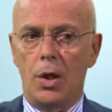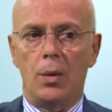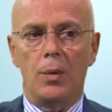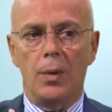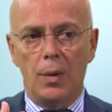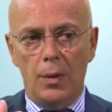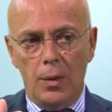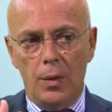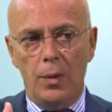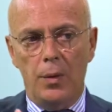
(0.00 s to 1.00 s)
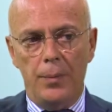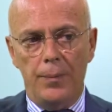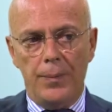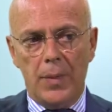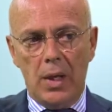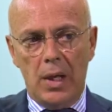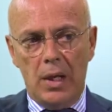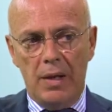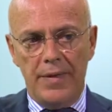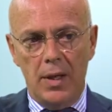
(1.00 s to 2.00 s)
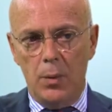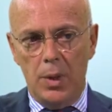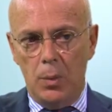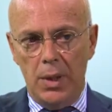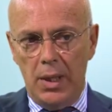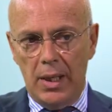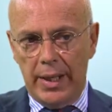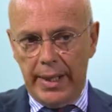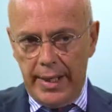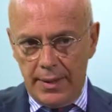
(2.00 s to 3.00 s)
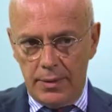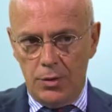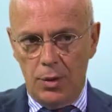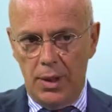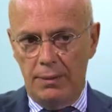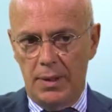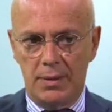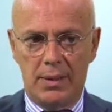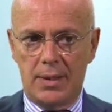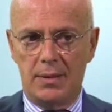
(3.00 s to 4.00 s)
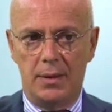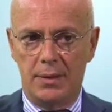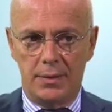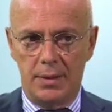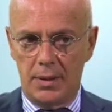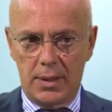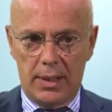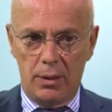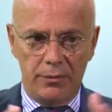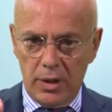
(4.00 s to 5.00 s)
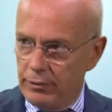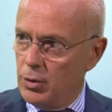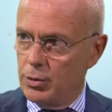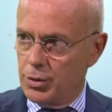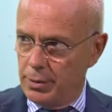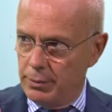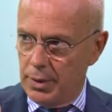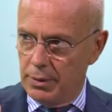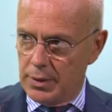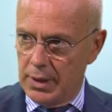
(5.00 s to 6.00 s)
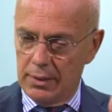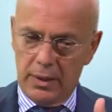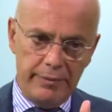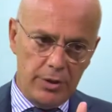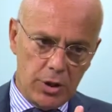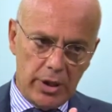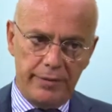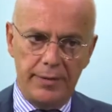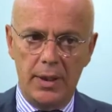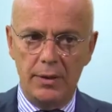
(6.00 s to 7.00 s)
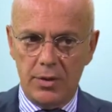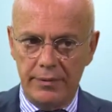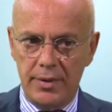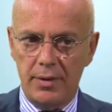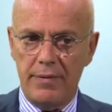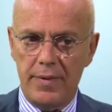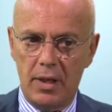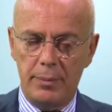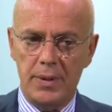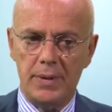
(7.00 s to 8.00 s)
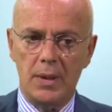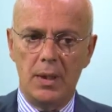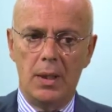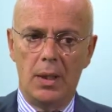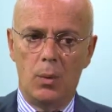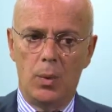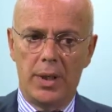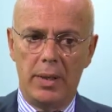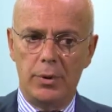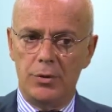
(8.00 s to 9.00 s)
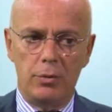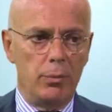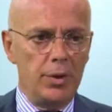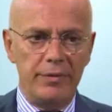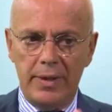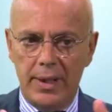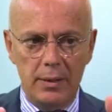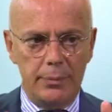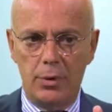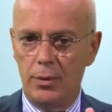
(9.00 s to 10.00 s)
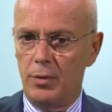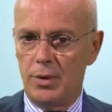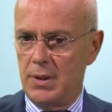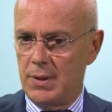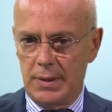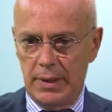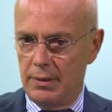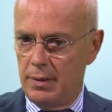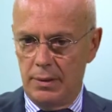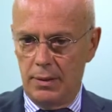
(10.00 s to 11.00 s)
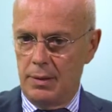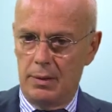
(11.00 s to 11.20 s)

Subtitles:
I think we had during these last years this kind of revolution because the anti-VEGF, the intravitreal therapies were able to modify the prognosis and